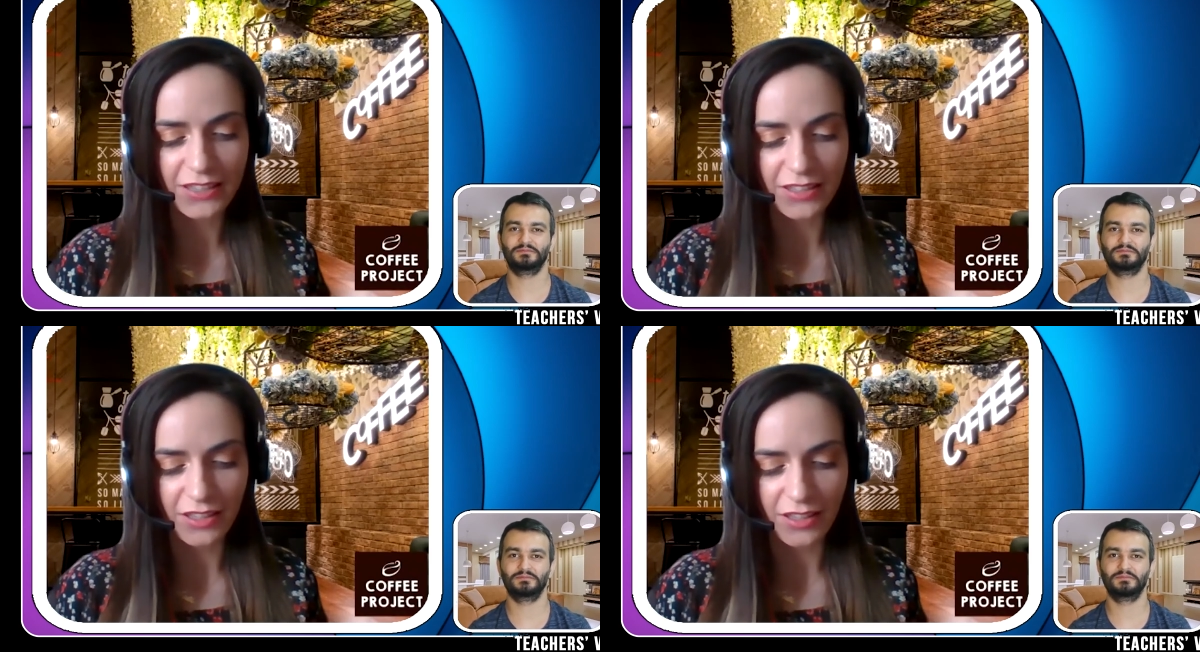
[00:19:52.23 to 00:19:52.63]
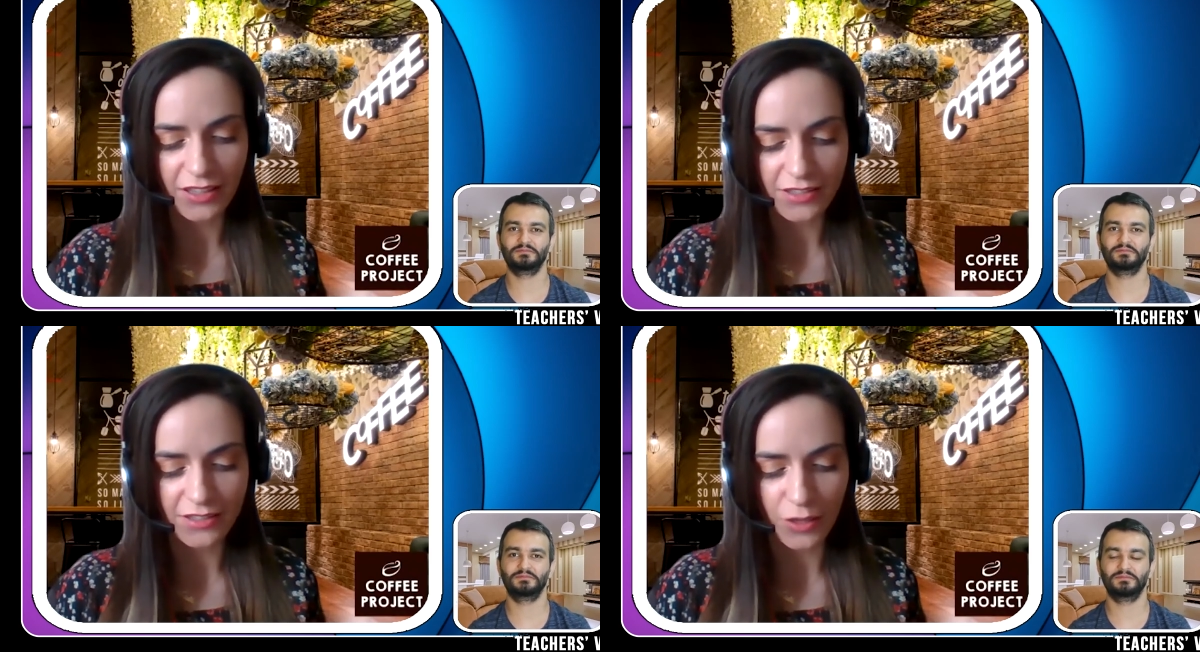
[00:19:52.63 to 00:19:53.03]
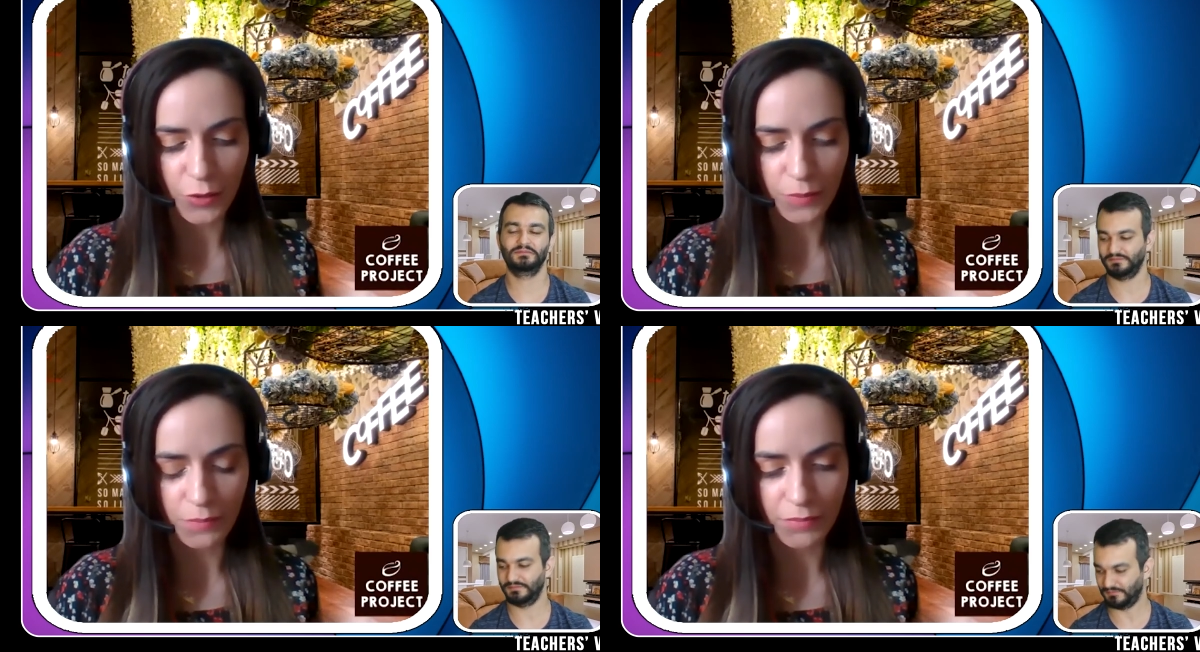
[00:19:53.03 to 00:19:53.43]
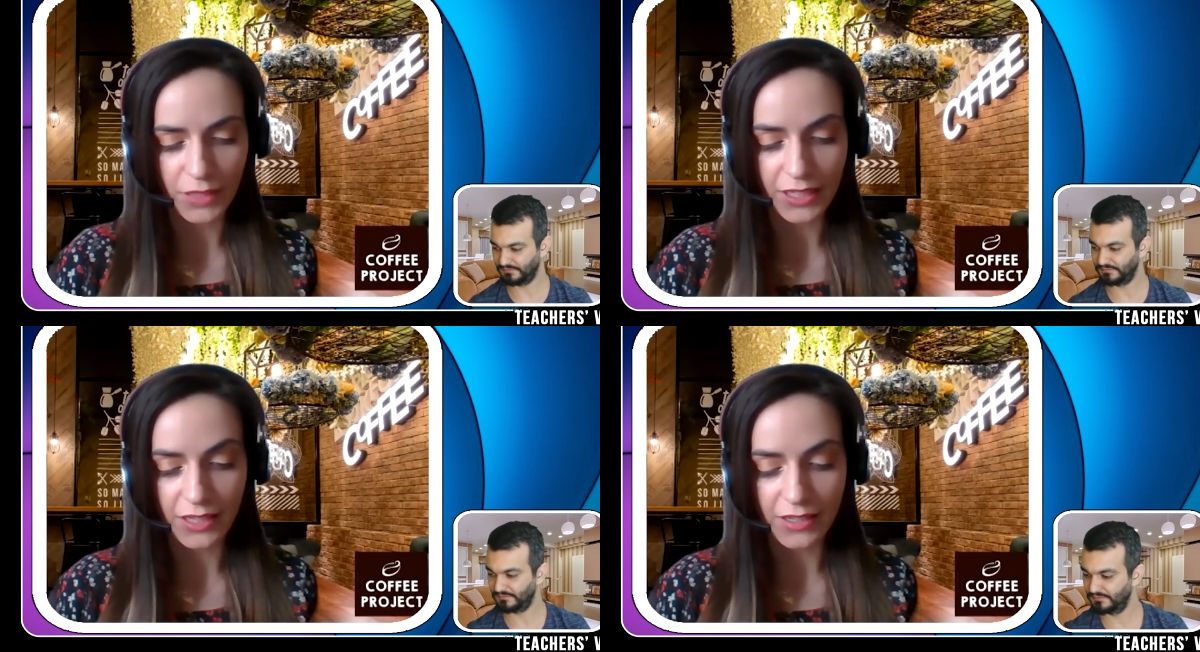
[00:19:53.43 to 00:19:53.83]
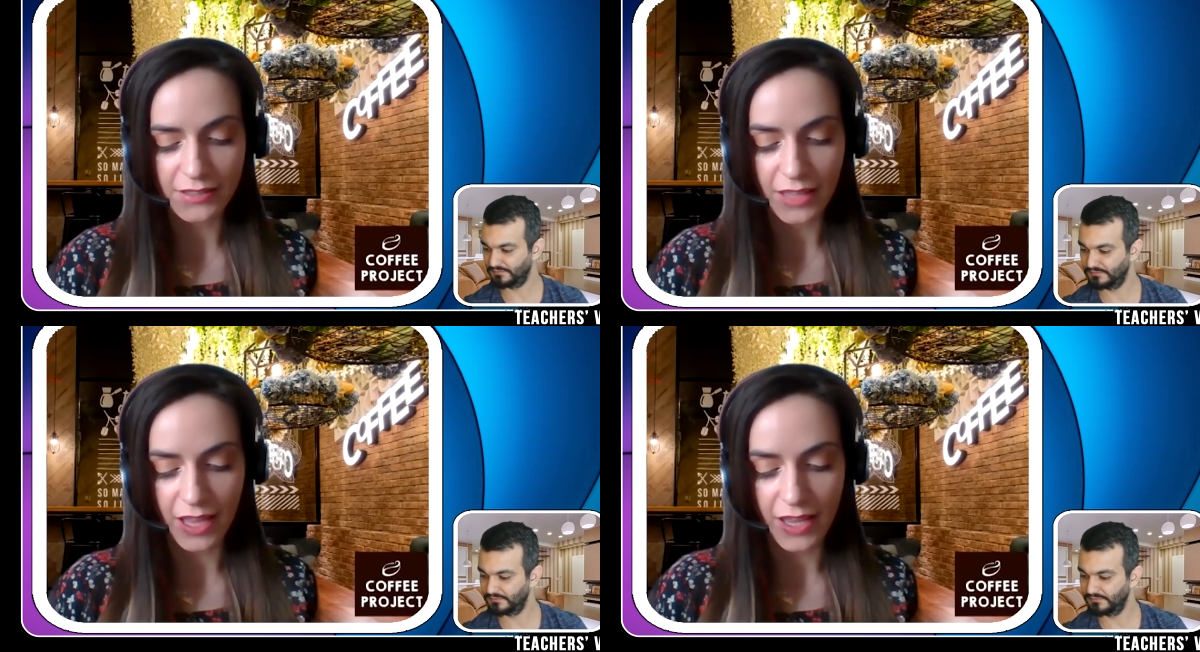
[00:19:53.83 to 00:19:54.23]
Speaker 1: Uh, so
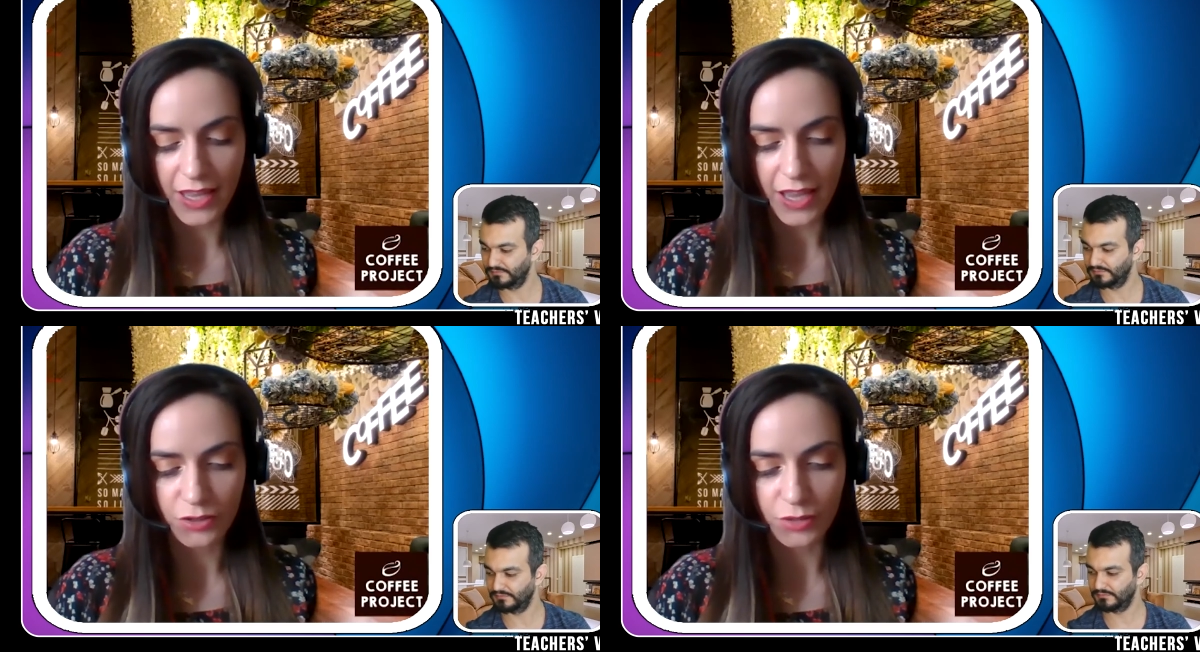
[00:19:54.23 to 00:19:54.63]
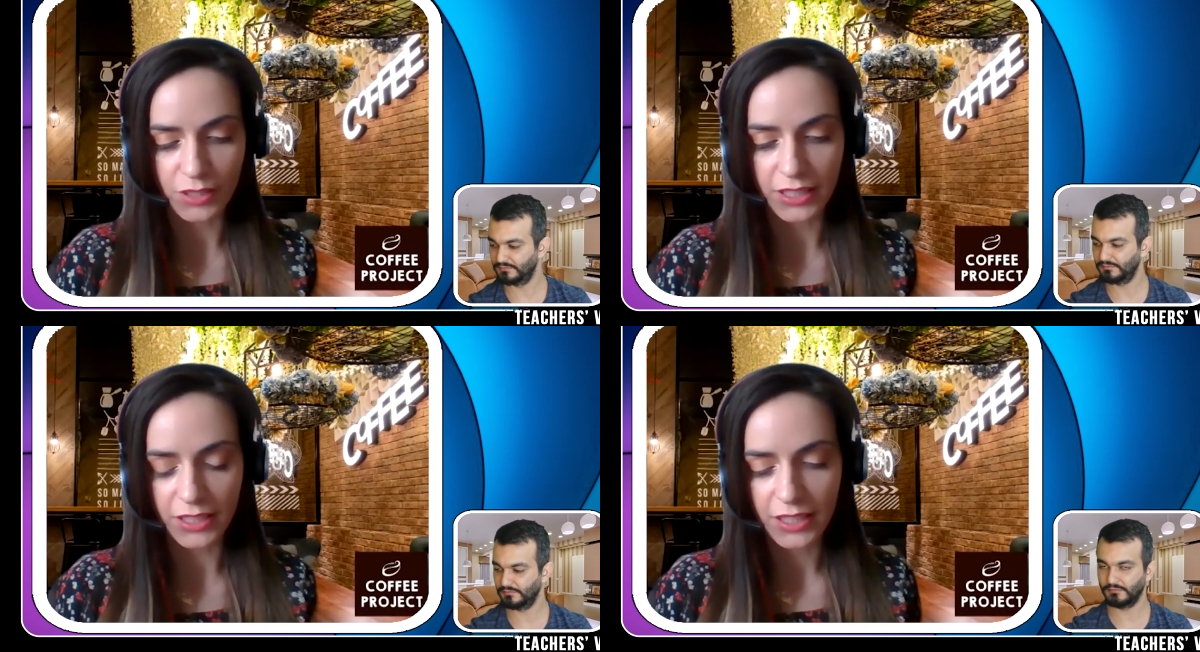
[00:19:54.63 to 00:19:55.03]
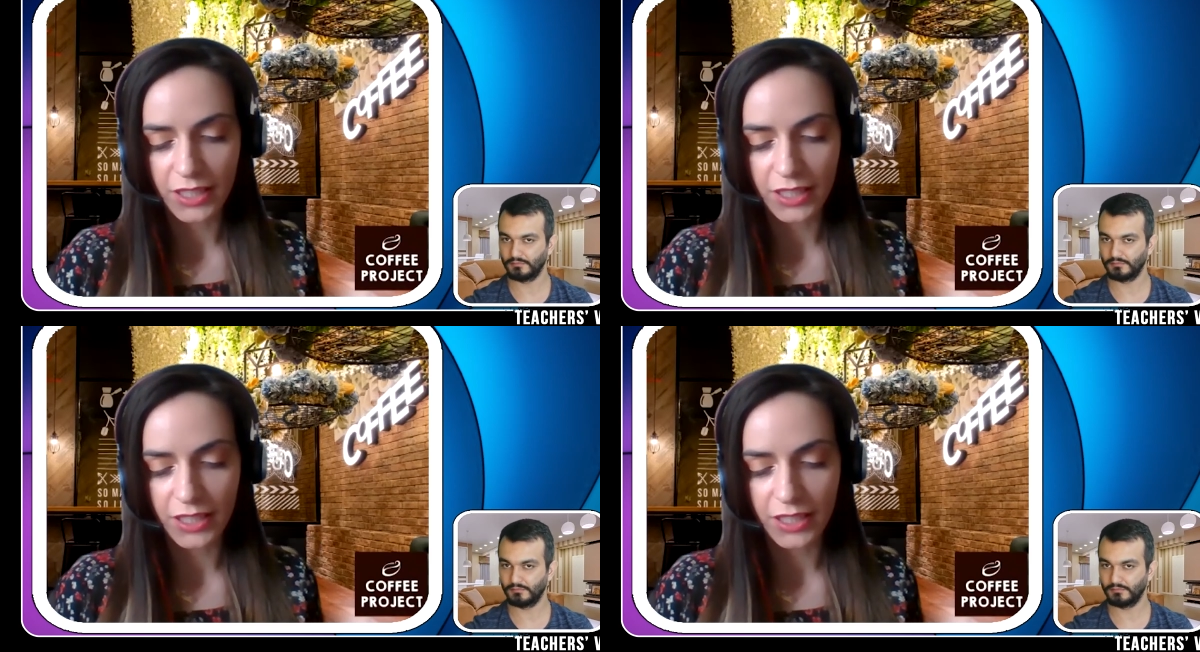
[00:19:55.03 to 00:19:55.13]
because I actually